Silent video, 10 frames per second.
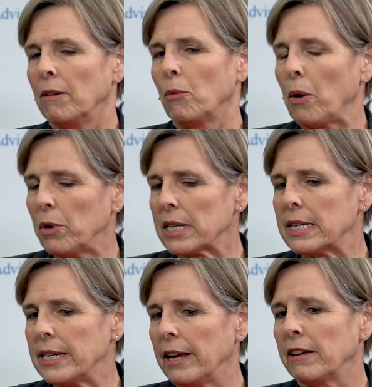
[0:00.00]
what we're
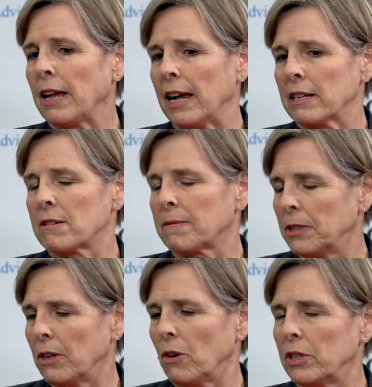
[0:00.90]
seeing as,
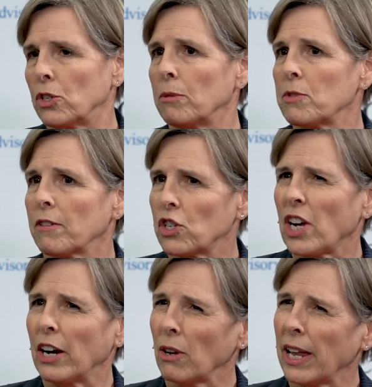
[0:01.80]
you know, in terms of
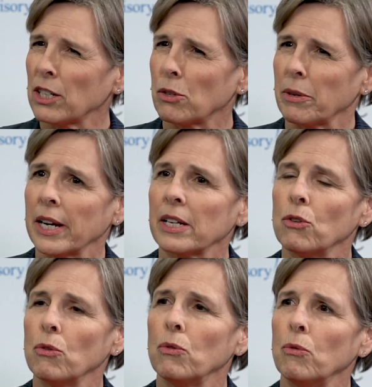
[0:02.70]
Schneider Electric,
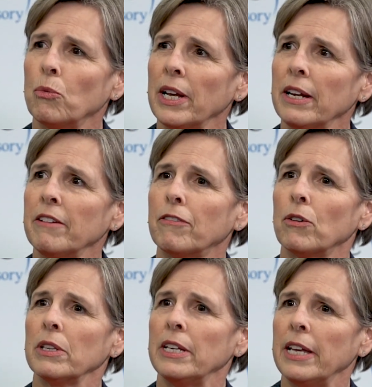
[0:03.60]
to really
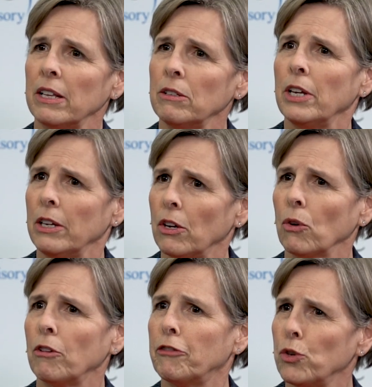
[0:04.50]
for the end, you
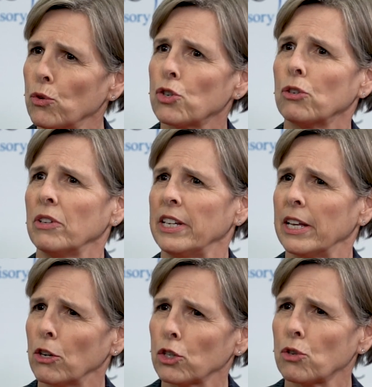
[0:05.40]
know, the future, the
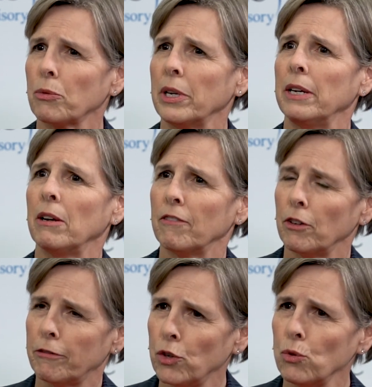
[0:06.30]
industry of
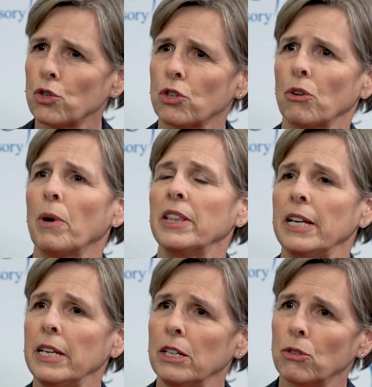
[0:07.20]
the future, what
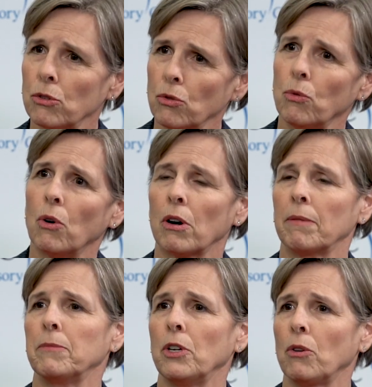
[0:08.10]
they need to do,
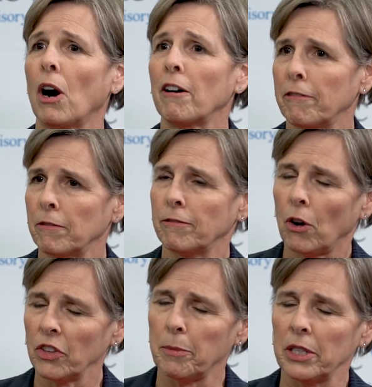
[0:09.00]
or, you know, our
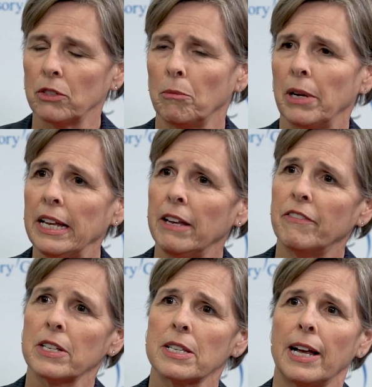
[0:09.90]
fundamental
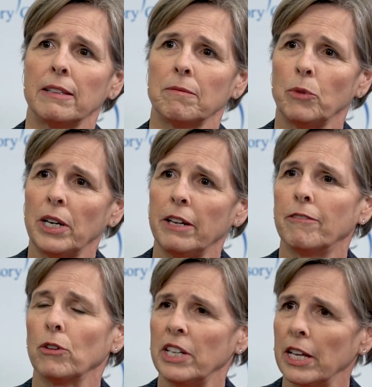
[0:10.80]
belief is that really
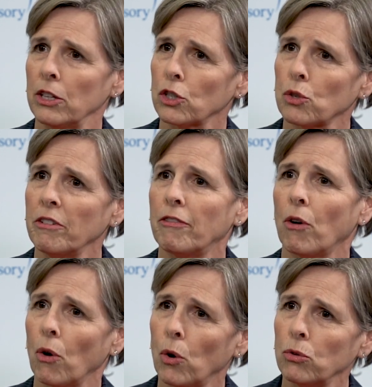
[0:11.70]
for the industry
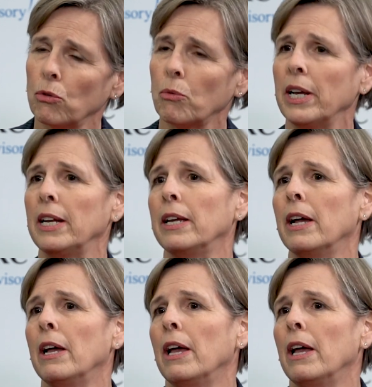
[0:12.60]
4.0 to really